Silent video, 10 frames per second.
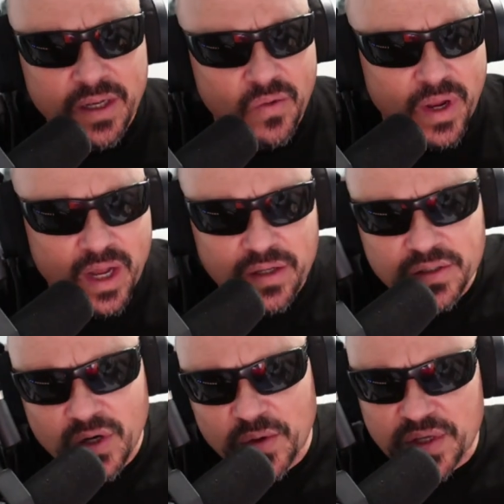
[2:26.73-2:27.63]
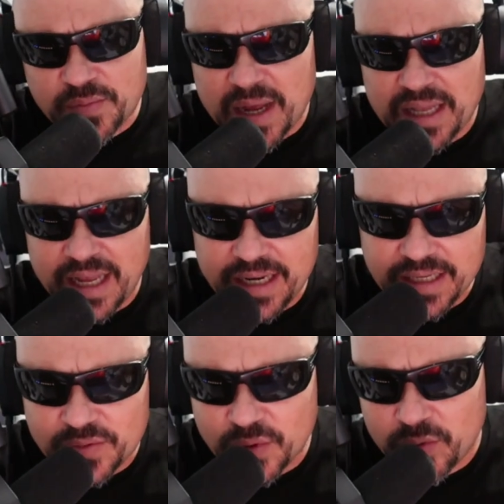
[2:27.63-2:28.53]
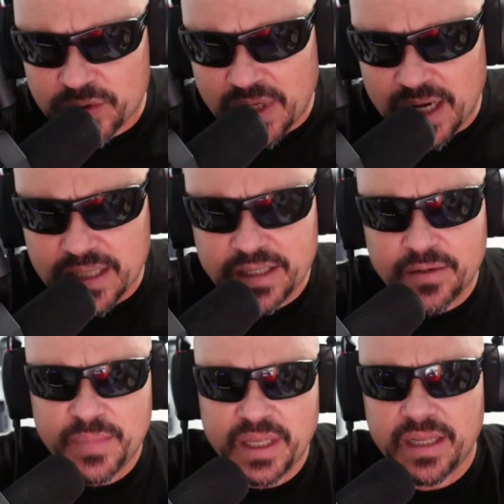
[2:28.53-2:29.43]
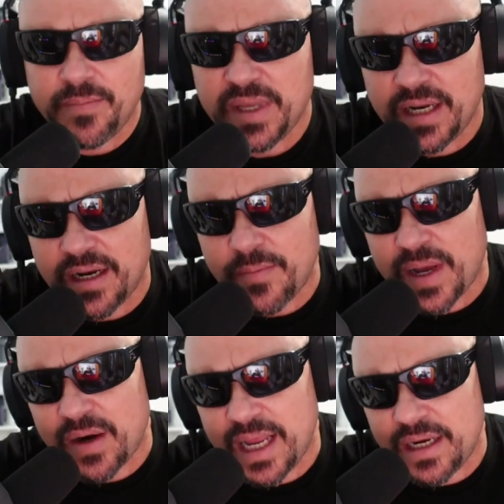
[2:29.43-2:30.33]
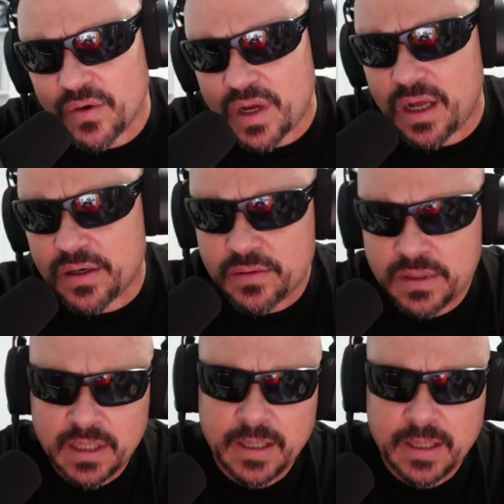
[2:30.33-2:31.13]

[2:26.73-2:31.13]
we all know where the spotlight is. We'll talk a little bit in a minute about Aidan O'Connell.